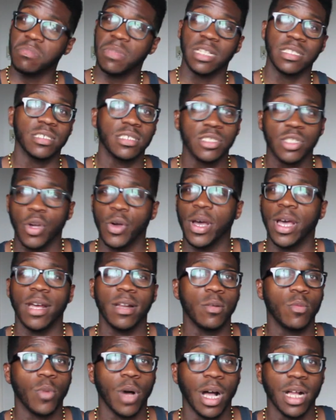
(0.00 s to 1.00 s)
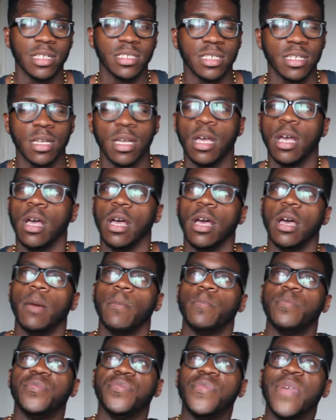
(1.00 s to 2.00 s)
let's just go ahead and watch it.
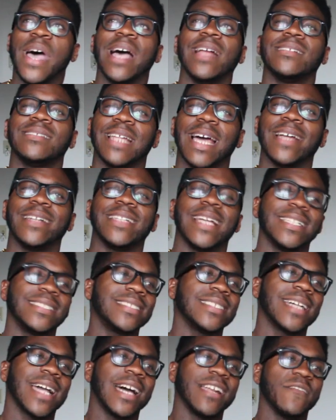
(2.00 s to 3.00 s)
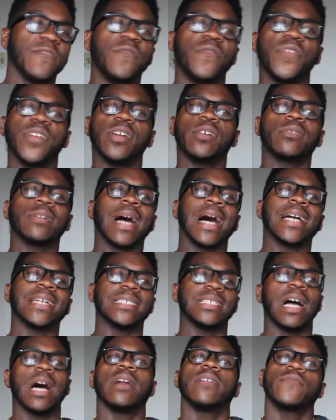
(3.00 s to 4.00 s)
That that that's the kind of feel I
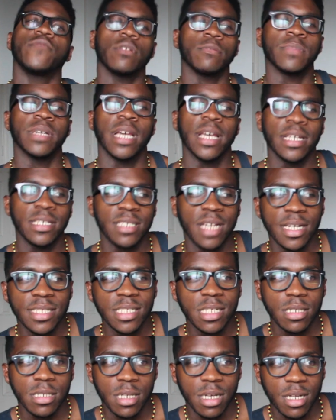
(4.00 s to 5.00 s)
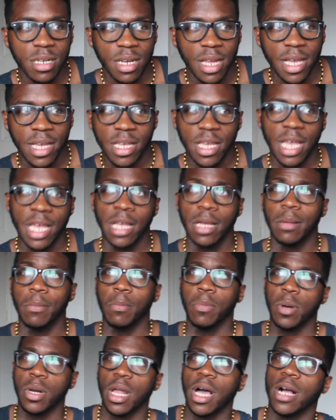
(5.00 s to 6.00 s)
got from it. It doesn't look like a
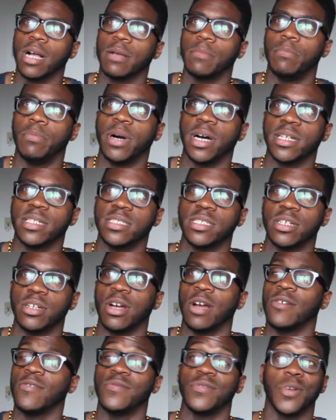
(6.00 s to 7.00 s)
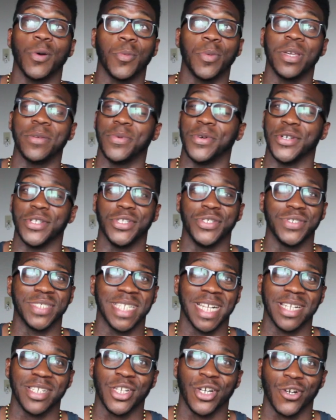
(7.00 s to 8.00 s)
blockbuster. I don't know if people
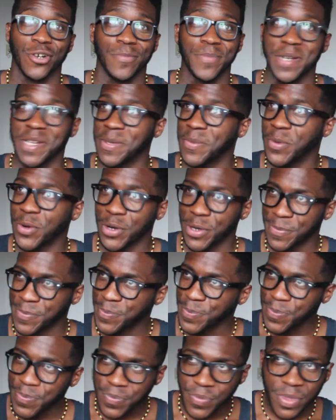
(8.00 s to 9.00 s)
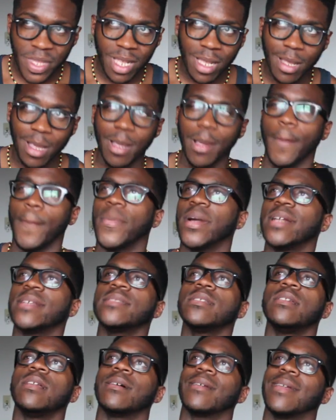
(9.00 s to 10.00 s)
use that term anymore, but it
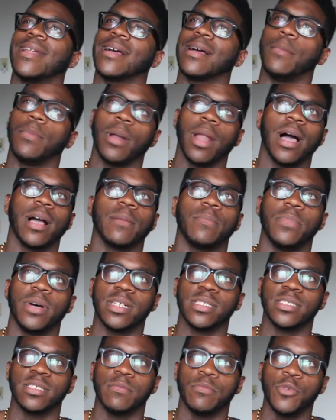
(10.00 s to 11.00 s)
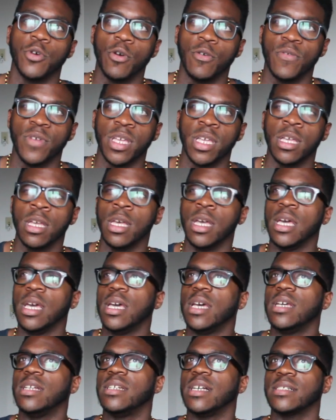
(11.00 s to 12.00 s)
doesn't look like a blockbuster movie.
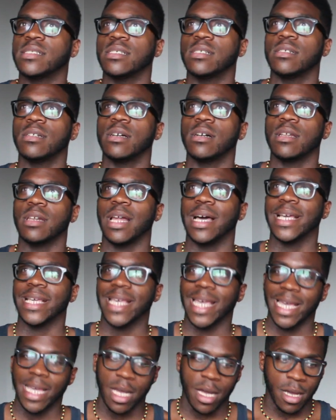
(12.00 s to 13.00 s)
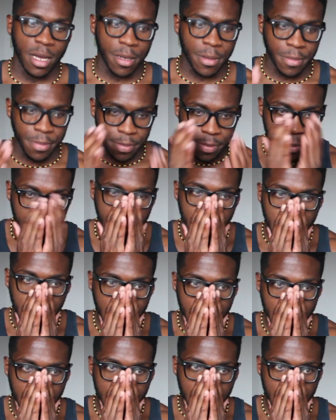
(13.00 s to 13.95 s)
It doesn't look like a um